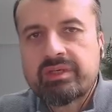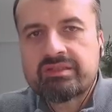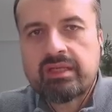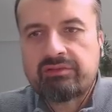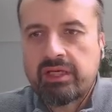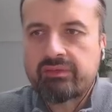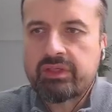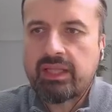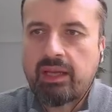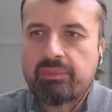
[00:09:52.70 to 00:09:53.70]
to my site, head over
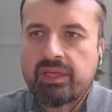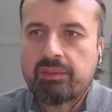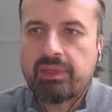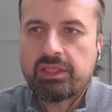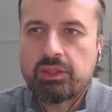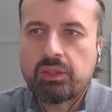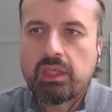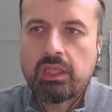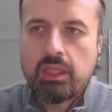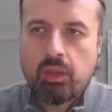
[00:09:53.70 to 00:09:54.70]
to the hamburger menu,
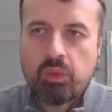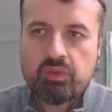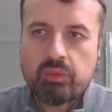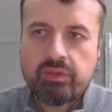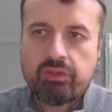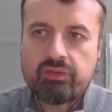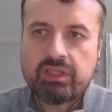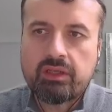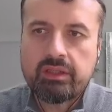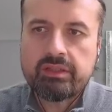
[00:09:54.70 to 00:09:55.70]
which is one with the
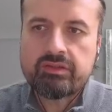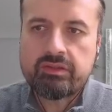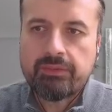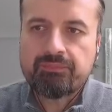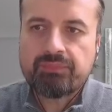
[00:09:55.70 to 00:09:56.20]
three lines.